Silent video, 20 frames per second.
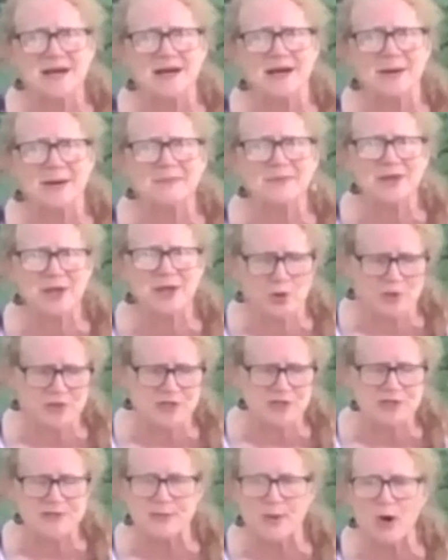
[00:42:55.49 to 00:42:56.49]
um, you know,
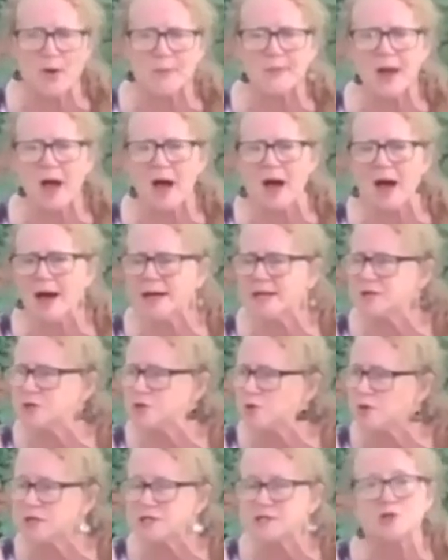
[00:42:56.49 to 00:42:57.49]
it's a small pond
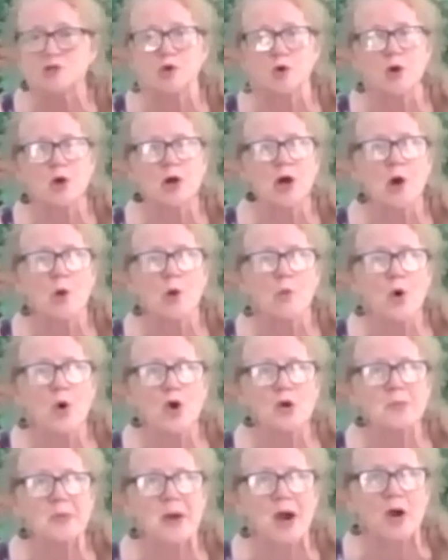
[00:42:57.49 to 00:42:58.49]
or it's your
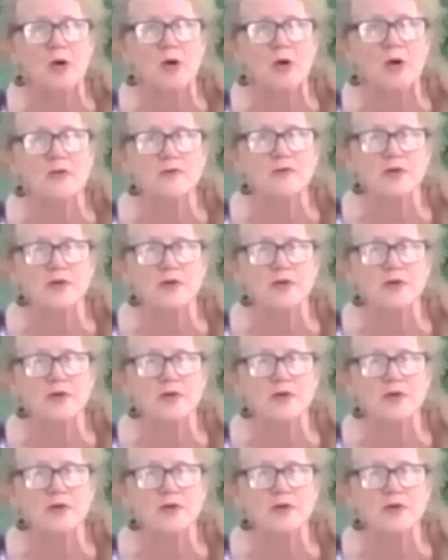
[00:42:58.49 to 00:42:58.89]
water barrel for